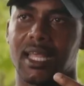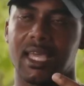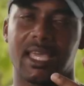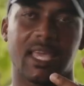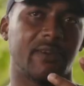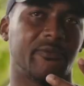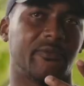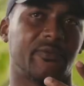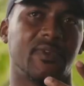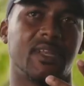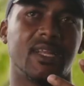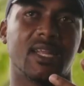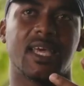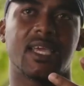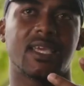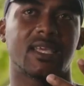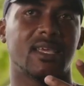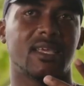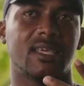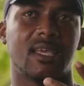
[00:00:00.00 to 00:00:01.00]
like I'm feeling
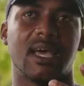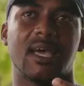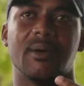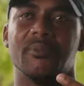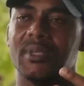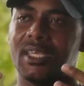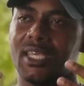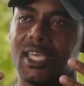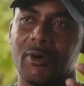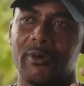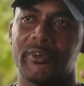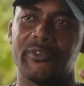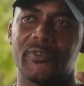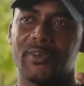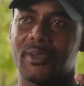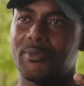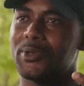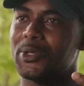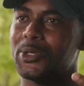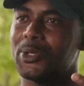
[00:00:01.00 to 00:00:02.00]
like I'm here with
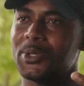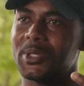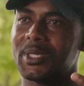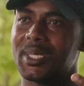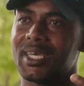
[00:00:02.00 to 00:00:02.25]
him, you know?